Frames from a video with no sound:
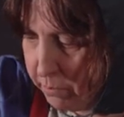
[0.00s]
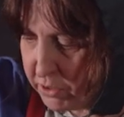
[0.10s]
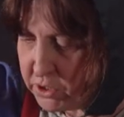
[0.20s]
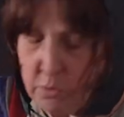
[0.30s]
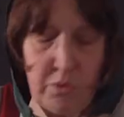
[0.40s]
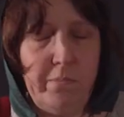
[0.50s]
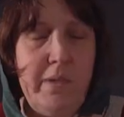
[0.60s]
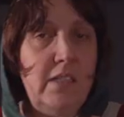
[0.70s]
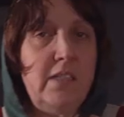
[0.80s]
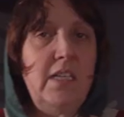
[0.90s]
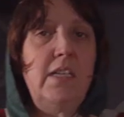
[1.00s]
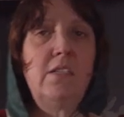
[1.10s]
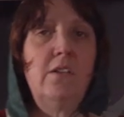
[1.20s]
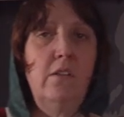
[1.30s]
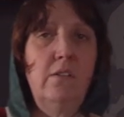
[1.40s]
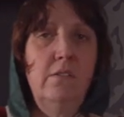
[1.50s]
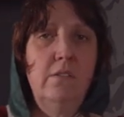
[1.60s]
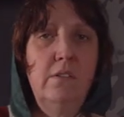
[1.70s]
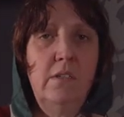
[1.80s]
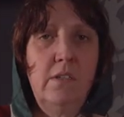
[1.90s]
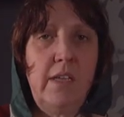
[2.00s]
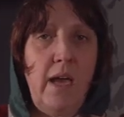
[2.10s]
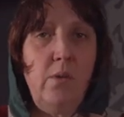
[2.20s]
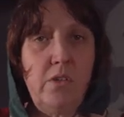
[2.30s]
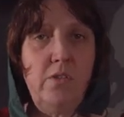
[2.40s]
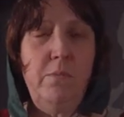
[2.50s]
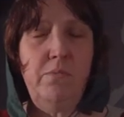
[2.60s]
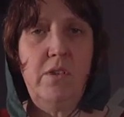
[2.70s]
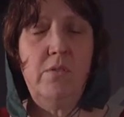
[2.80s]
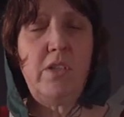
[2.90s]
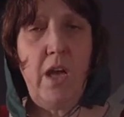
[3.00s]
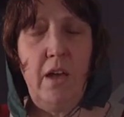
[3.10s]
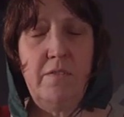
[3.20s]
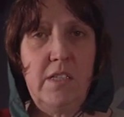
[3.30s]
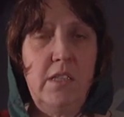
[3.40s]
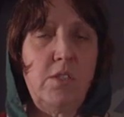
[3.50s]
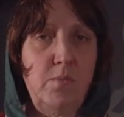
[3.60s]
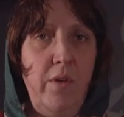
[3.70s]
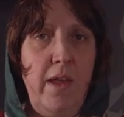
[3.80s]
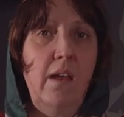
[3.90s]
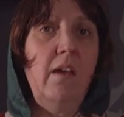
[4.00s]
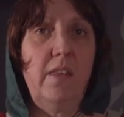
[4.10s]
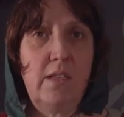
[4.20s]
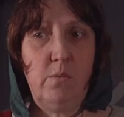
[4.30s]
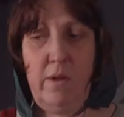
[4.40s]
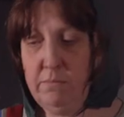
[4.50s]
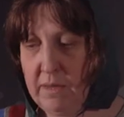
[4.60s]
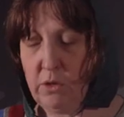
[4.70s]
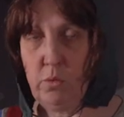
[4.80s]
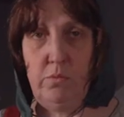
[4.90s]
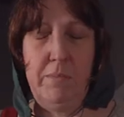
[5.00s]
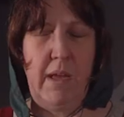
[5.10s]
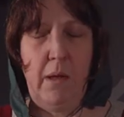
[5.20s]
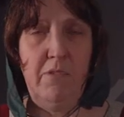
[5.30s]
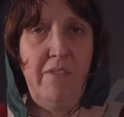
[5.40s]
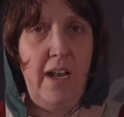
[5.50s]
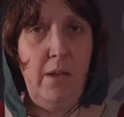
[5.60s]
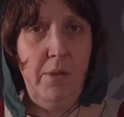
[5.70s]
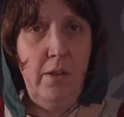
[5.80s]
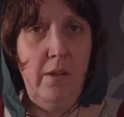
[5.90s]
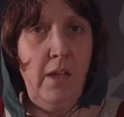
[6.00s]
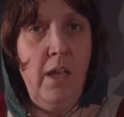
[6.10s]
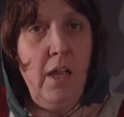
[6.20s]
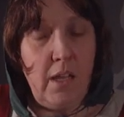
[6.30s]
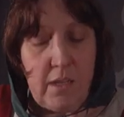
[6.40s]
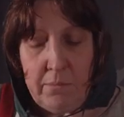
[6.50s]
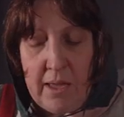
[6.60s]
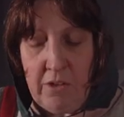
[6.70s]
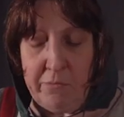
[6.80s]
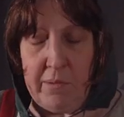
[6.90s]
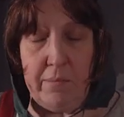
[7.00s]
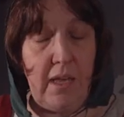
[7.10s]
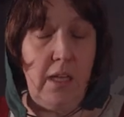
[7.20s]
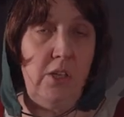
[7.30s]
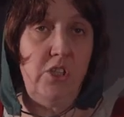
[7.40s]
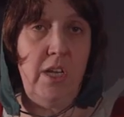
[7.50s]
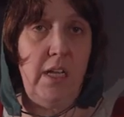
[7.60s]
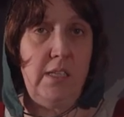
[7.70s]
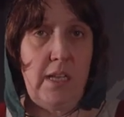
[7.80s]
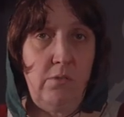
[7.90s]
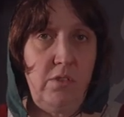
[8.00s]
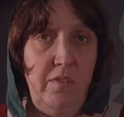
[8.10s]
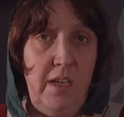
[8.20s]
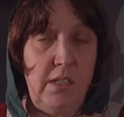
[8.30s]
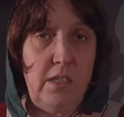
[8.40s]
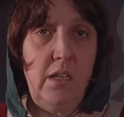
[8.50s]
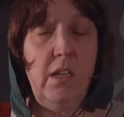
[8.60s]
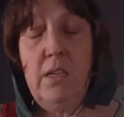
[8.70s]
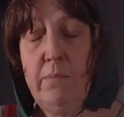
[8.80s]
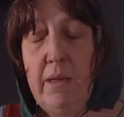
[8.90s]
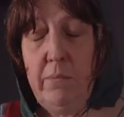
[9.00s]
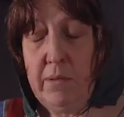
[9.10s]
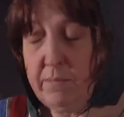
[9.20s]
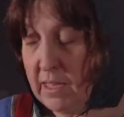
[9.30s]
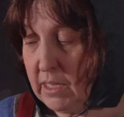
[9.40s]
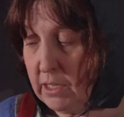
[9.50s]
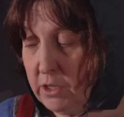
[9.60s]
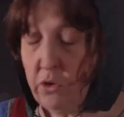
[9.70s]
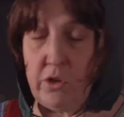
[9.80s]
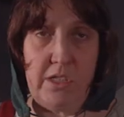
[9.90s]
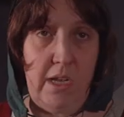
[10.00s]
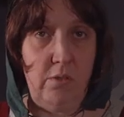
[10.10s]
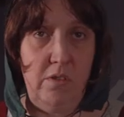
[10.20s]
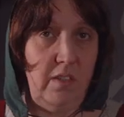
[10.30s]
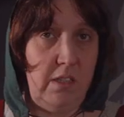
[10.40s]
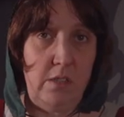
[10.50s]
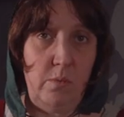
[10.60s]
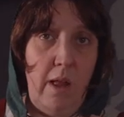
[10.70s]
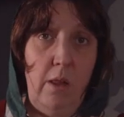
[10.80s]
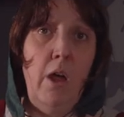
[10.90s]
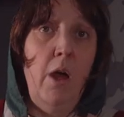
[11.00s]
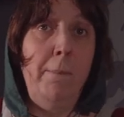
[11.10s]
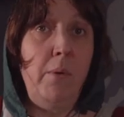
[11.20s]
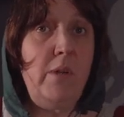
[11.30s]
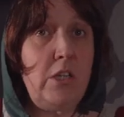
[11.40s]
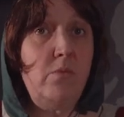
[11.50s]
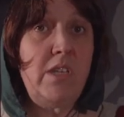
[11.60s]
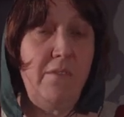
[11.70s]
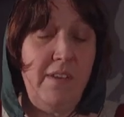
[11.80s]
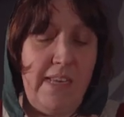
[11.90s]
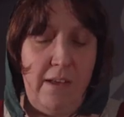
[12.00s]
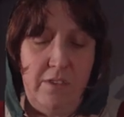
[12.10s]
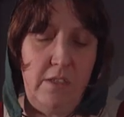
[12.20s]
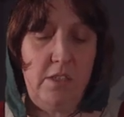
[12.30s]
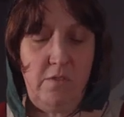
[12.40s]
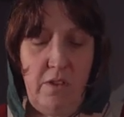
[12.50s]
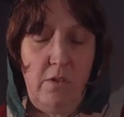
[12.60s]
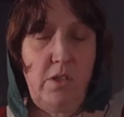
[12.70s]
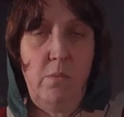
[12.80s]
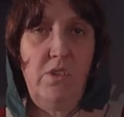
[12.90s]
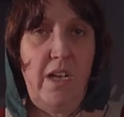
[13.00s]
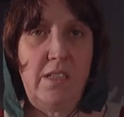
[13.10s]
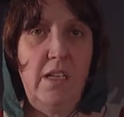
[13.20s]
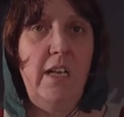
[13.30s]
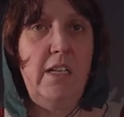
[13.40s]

Butter would have been seasonal Cows only produce calves in the spring and that's when milk would become available. And they may have been making cheese out of it and they may have been making yoghurt out of it as well. But we don't have any evidence for those objects.